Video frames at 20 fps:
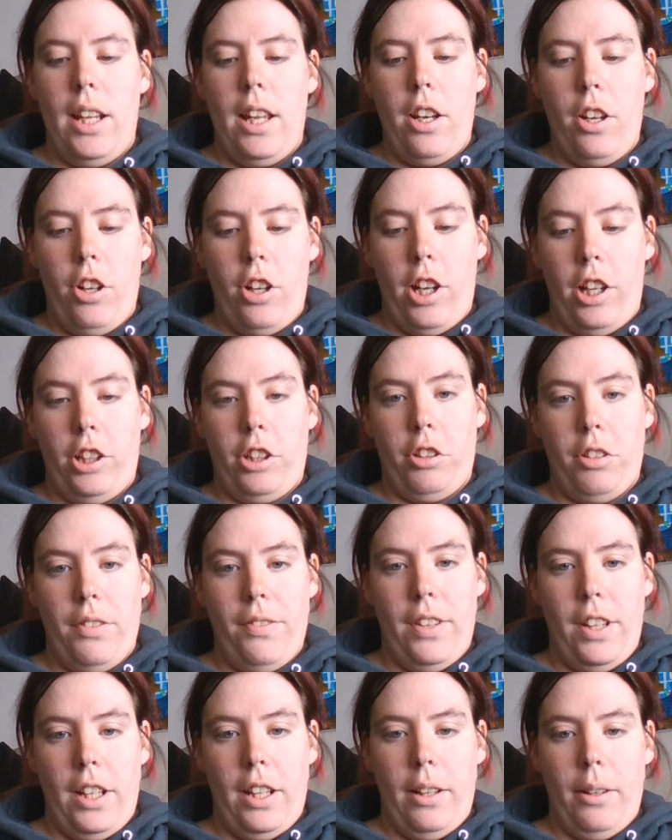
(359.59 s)
introductory
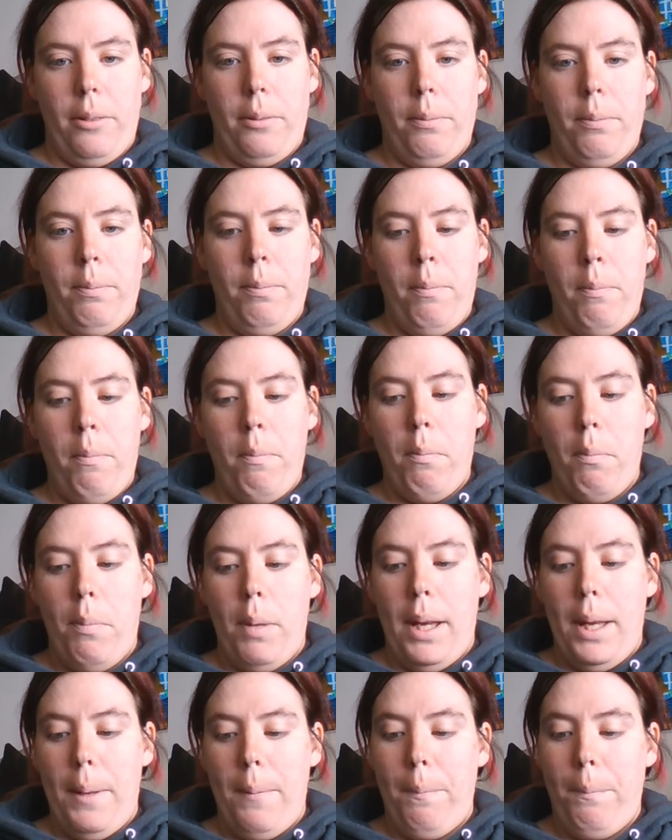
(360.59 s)
video,
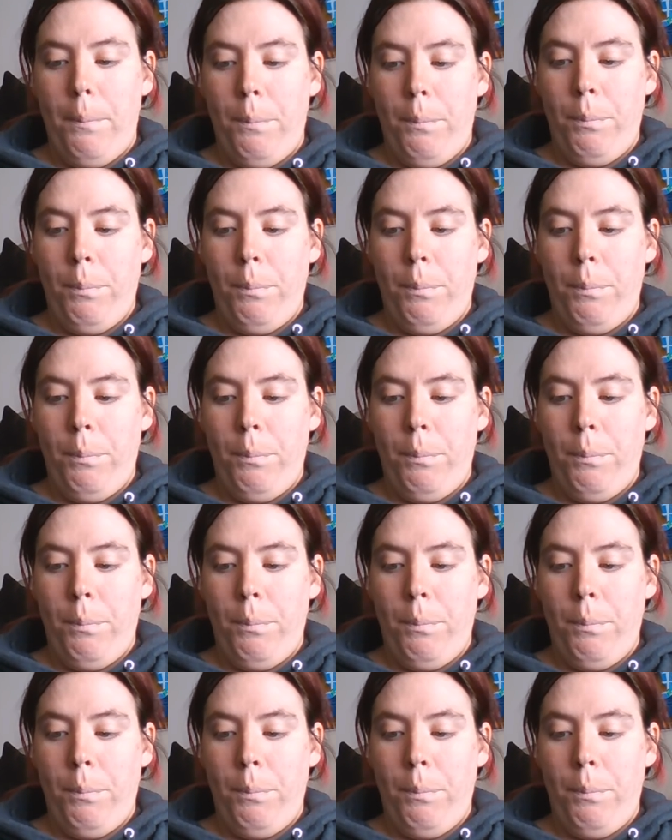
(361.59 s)
but